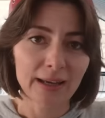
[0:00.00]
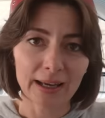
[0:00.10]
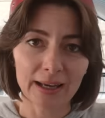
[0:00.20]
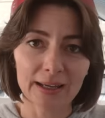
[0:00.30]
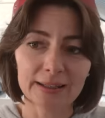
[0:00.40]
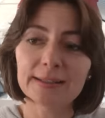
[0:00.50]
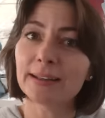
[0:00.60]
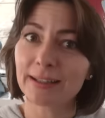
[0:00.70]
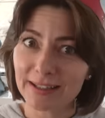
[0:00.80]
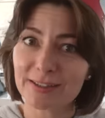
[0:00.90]
And
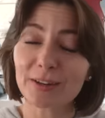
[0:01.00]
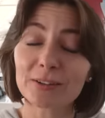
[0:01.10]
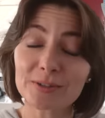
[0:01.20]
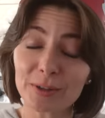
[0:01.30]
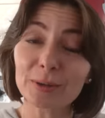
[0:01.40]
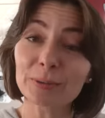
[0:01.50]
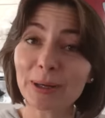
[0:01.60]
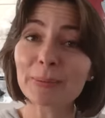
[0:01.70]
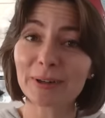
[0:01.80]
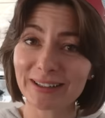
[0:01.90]
it is also
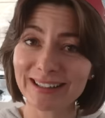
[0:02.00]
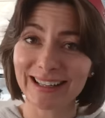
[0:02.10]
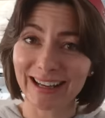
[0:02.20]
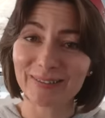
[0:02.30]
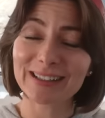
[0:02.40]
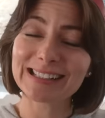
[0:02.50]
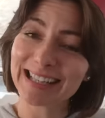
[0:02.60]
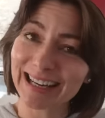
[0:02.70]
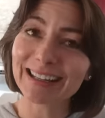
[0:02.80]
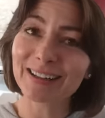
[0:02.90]
my birthday, which
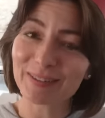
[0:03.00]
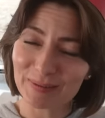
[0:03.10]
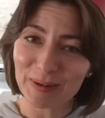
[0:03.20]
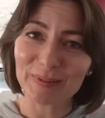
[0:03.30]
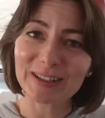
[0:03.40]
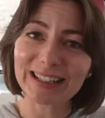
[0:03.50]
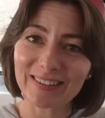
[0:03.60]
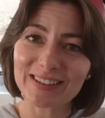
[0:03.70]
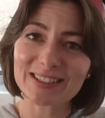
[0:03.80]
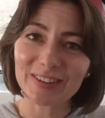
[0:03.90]
Anna remembered.
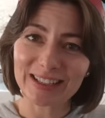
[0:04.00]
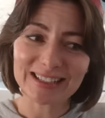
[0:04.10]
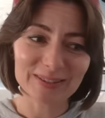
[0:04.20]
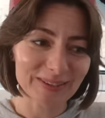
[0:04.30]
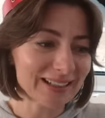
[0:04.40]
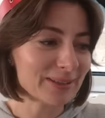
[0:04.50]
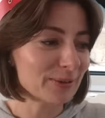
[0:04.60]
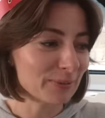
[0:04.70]
That was very sweet.